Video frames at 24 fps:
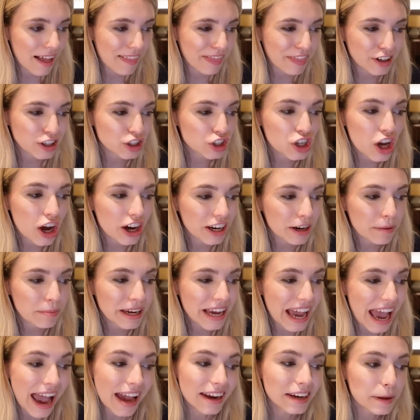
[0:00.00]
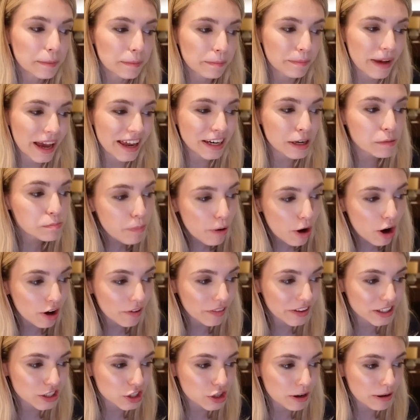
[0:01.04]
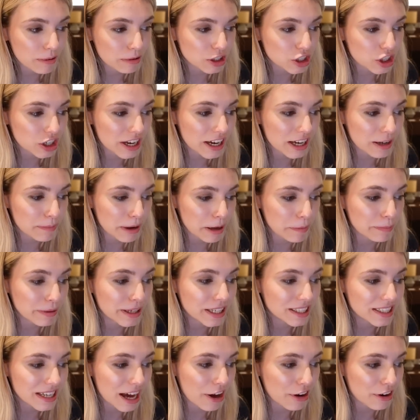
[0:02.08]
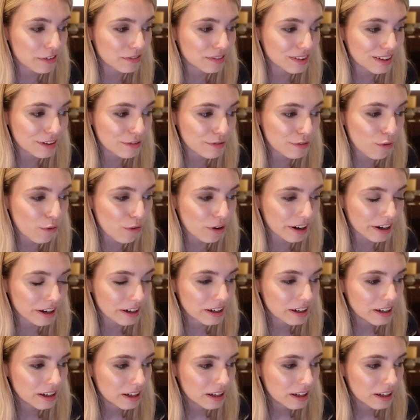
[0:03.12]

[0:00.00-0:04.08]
there's not going to be any pawn that's going to be able to kick my piece out of d4.